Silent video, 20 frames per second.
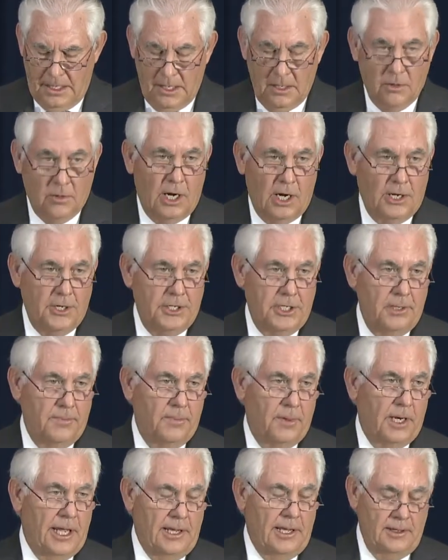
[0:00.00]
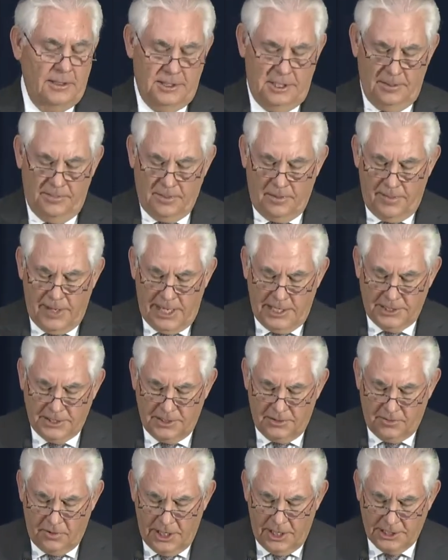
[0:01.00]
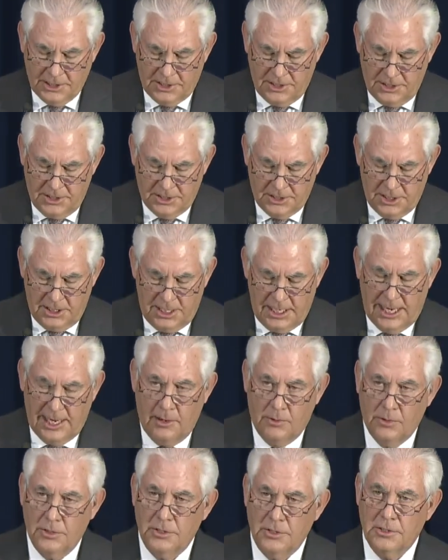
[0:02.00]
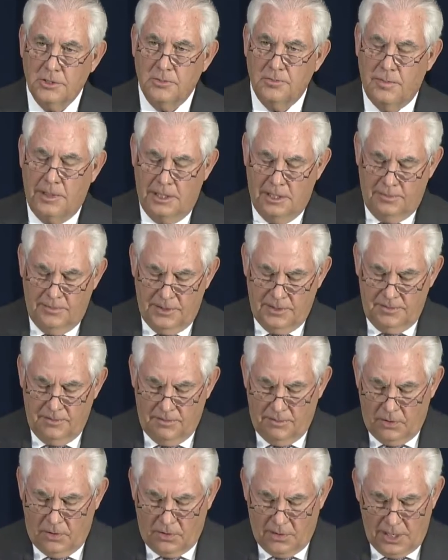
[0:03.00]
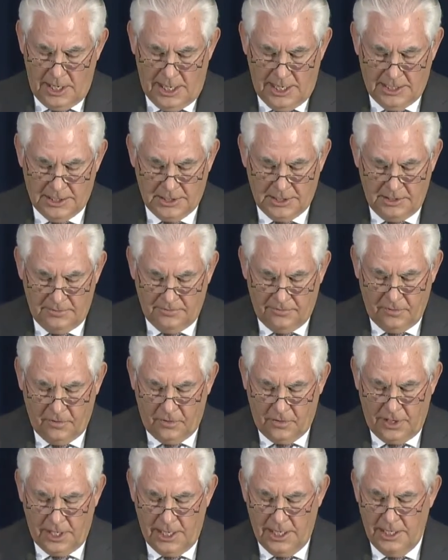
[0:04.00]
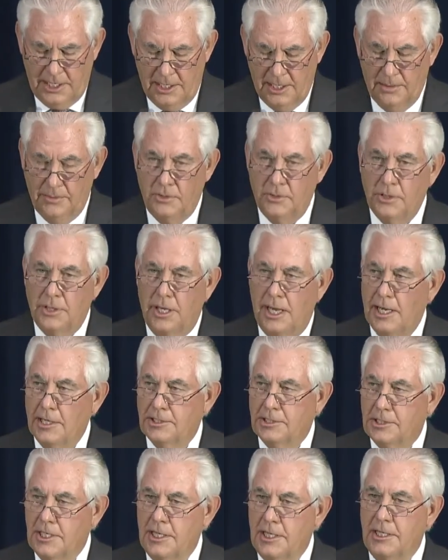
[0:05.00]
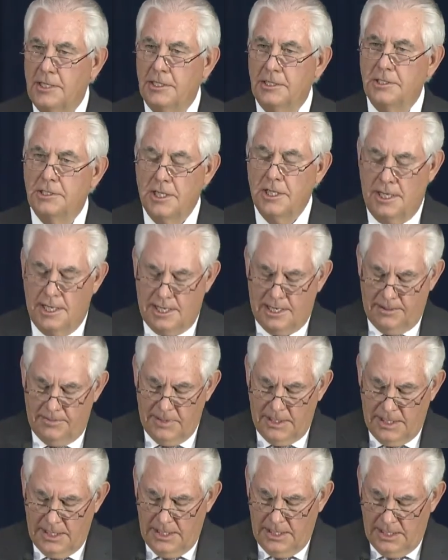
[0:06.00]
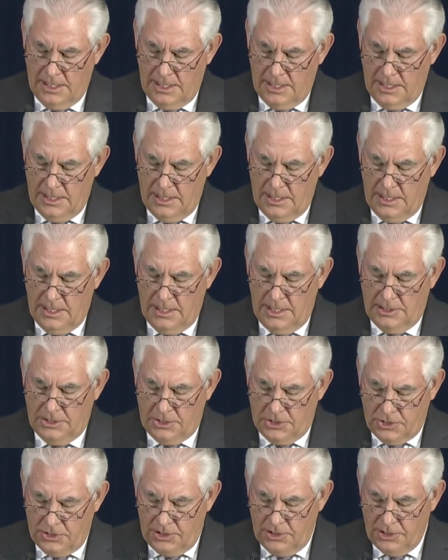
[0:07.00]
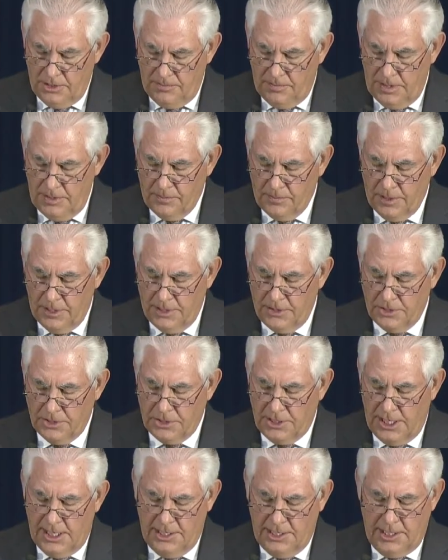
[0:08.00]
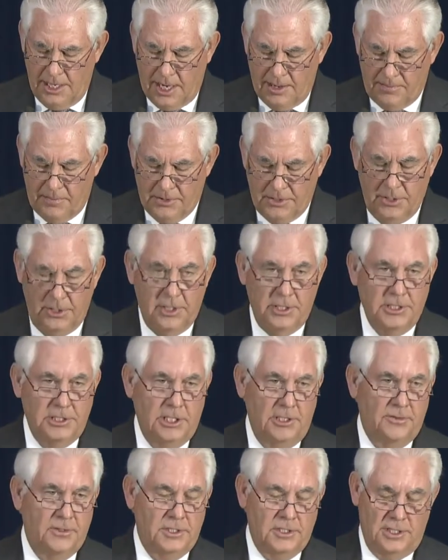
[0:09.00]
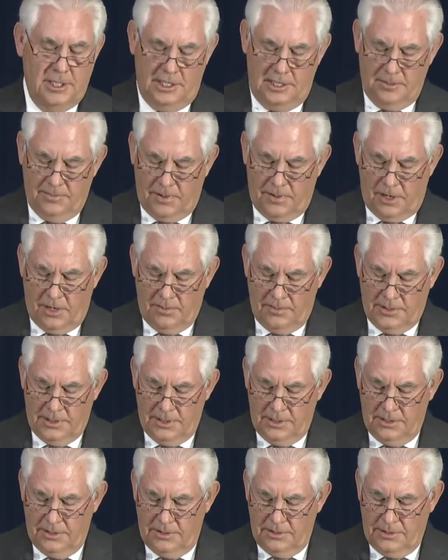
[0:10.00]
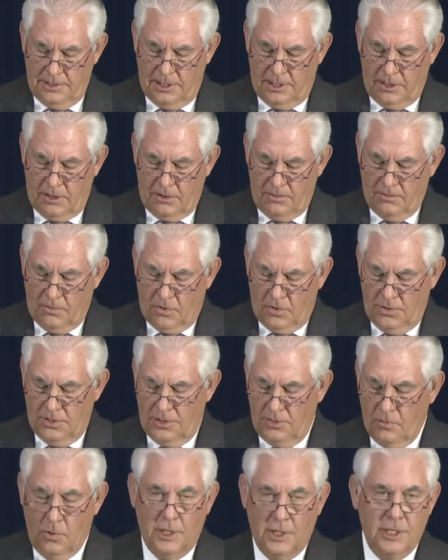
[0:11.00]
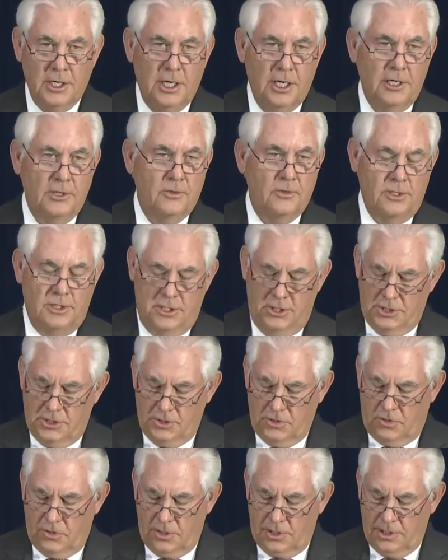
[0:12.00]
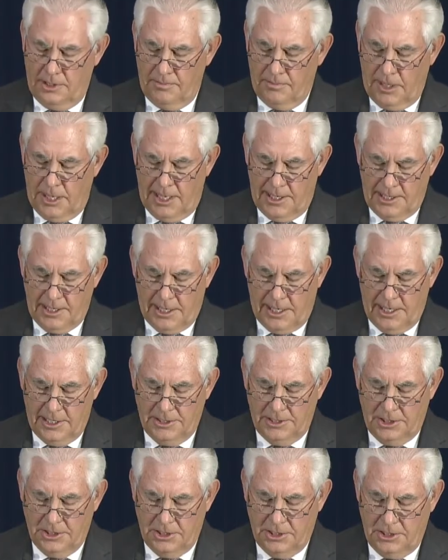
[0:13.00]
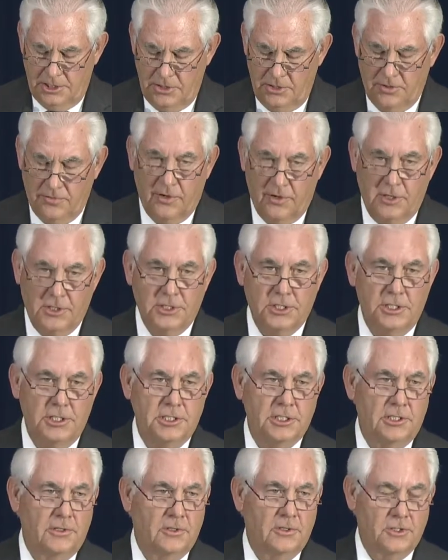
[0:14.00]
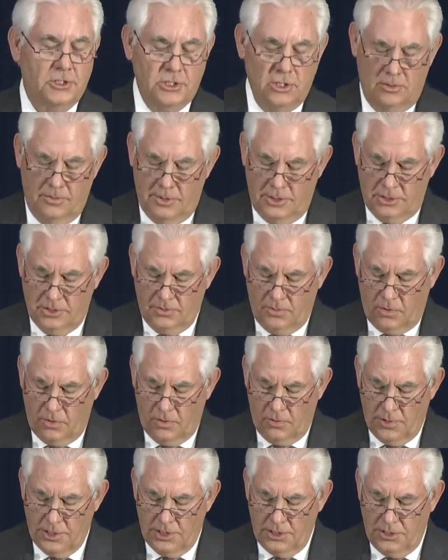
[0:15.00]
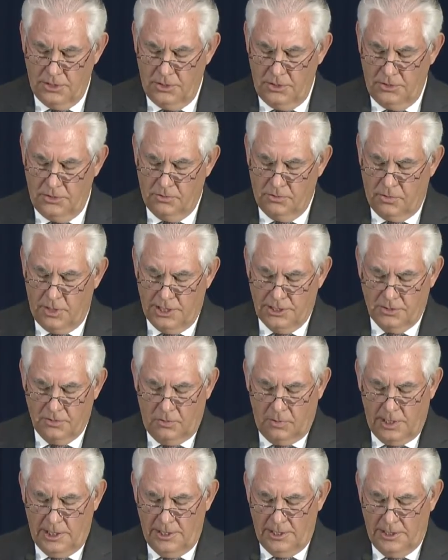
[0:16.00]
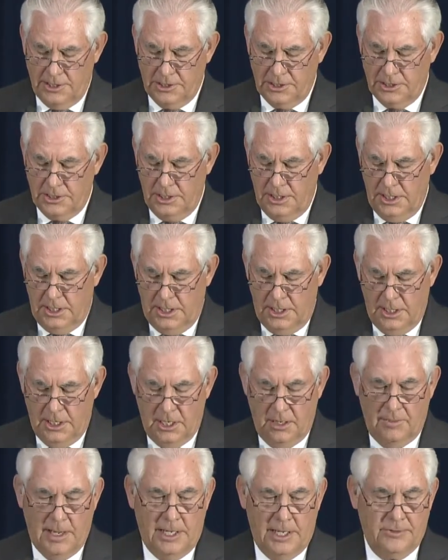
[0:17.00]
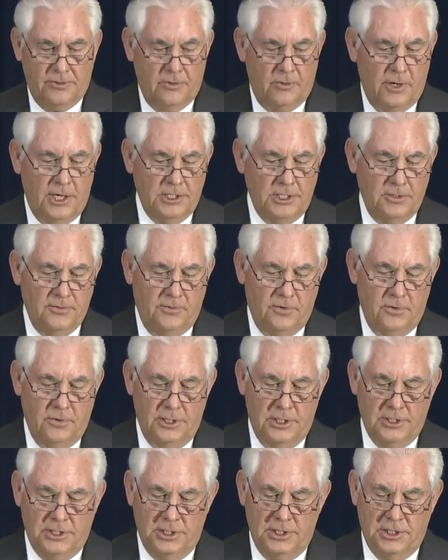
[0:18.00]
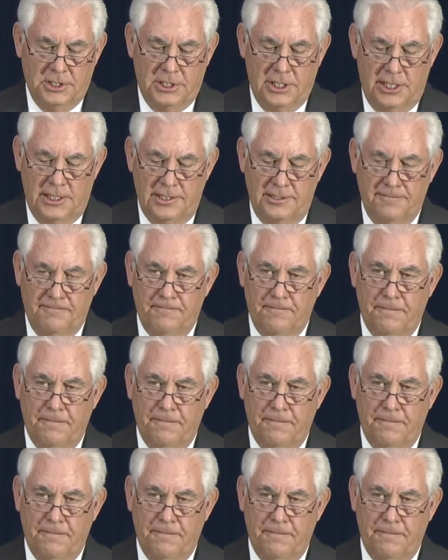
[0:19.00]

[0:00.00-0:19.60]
While our diplomats in residence at Howard, Spelman, Morehouse, and Florida A&M do an outstanding job ensuring that people understand the opportunities at the State Department, there are more than 100 historically black colleges and universities, and there's so much more we can do to raise awareness about the range of careers at State.